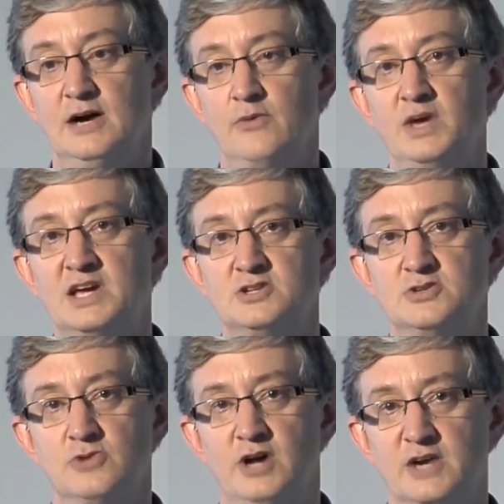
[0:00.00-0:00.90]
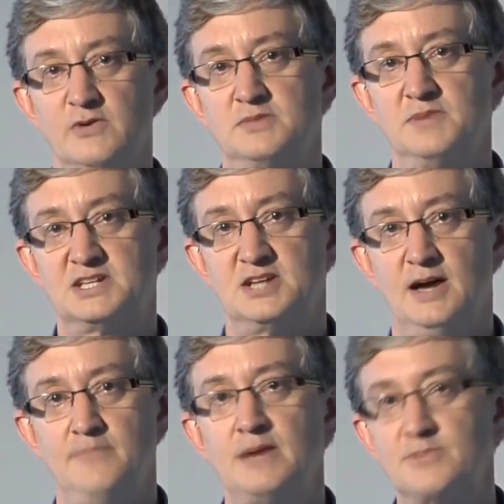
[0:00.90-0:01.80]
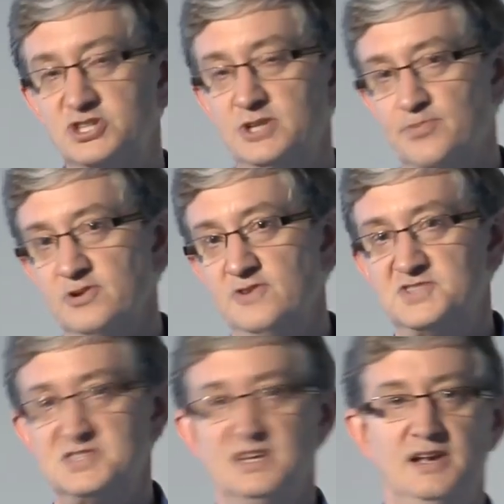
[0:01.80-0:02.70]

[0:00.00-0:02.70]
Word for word: We can do logarithmic time membership proofs,